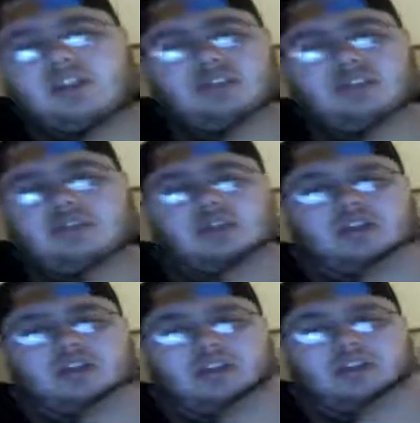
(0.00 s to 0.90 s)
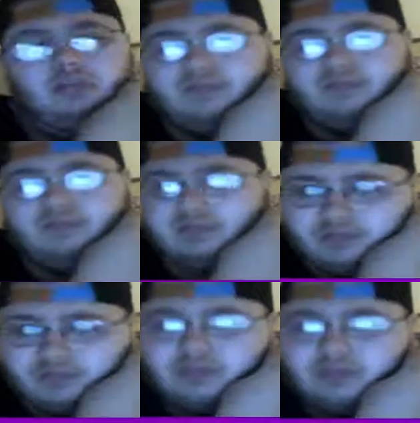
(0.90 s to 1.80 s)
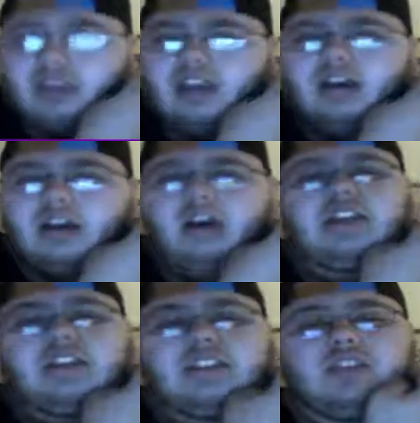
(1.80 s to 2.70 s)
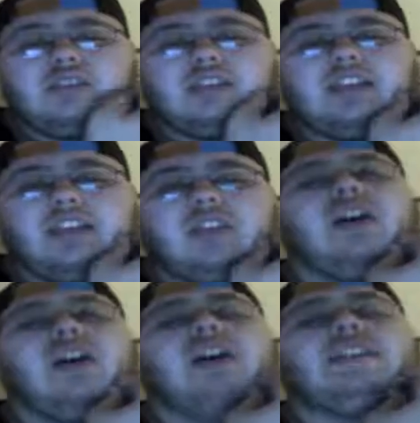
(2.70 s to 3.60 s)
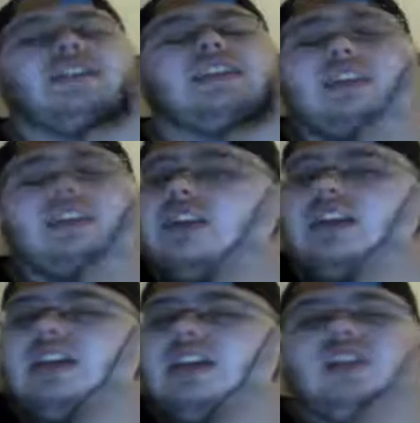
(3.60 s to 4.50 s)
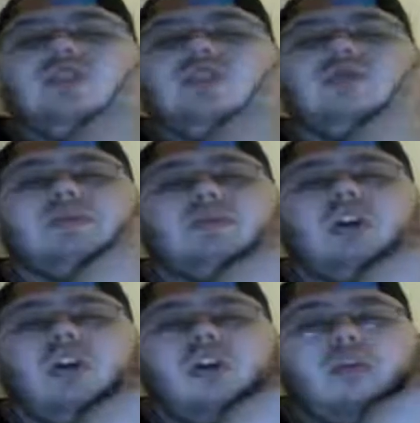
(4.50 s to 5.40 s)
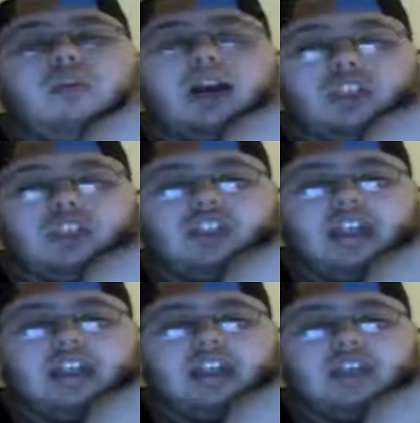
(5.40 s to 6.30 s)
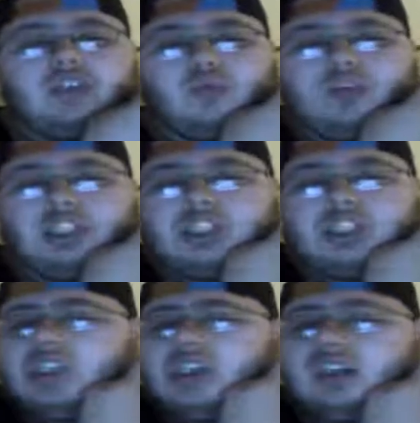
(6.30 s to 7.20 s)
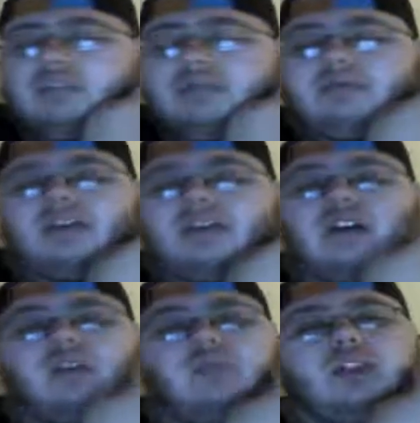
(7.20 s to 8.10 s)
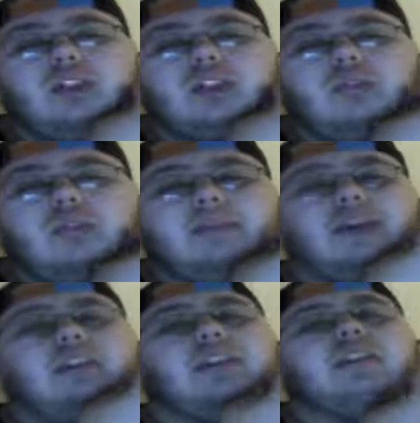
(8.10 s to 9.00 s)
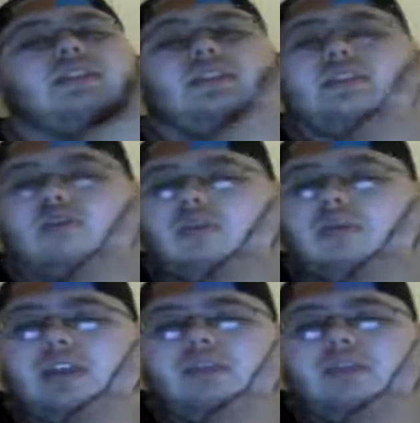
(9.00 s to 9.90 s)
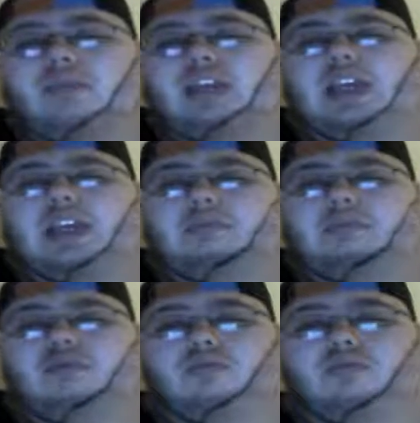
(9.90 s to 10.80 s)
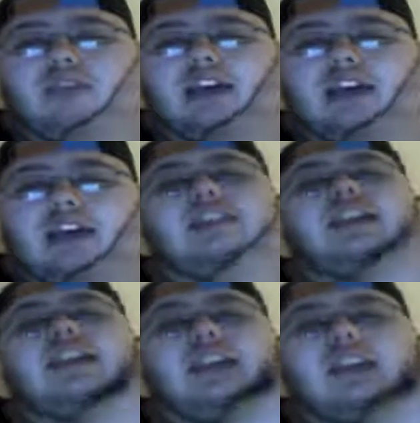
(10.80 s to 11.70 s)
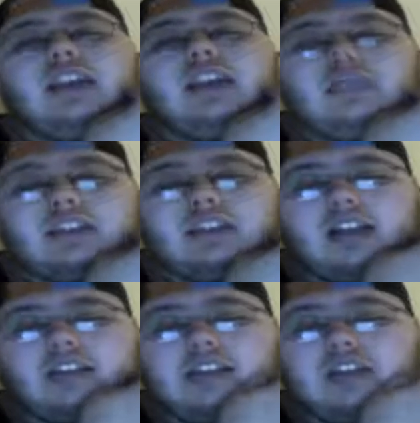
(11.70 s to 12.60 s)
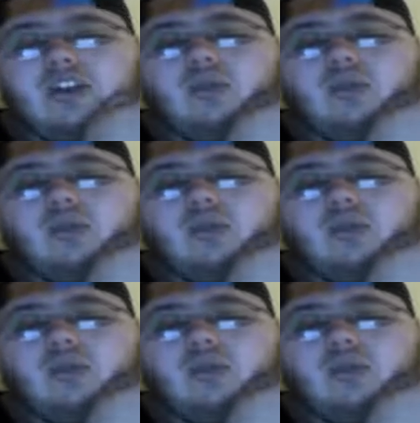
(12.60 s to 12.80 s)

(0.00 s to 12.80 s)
you need to do. Uh, he continues to sacred fire. I decided to try to do some calm mind shenanigans, wish, uh, wish calm minds, aromatherapy, and moonblast. He goes into Latino, which is